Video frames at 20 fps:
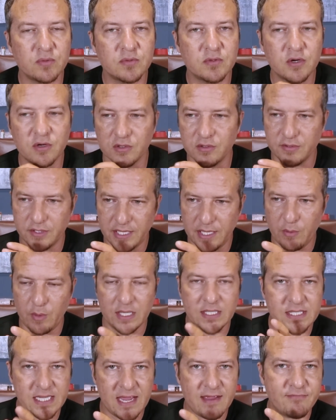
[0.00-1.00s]
or they
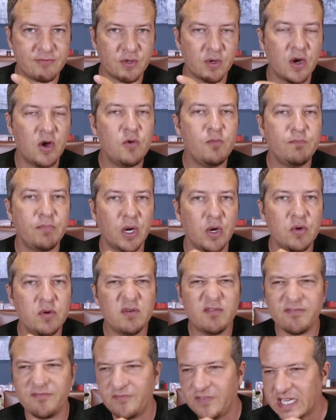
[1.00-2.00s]
want to have their own boat
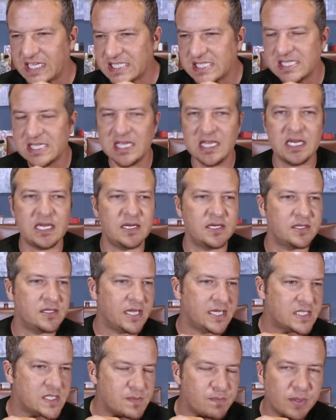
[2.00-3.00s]
and fix it and
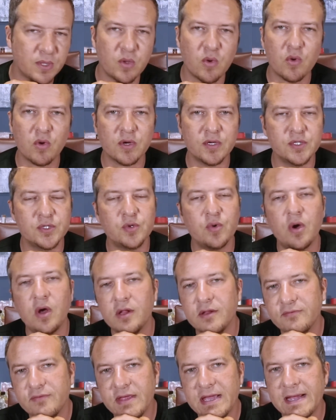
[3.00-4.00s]
explore and do
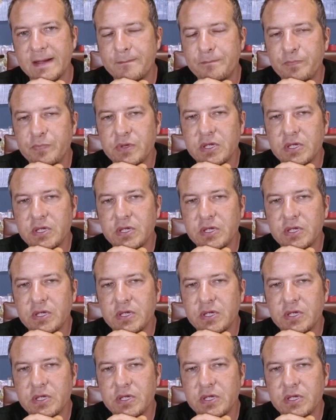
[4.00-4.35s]
all of that.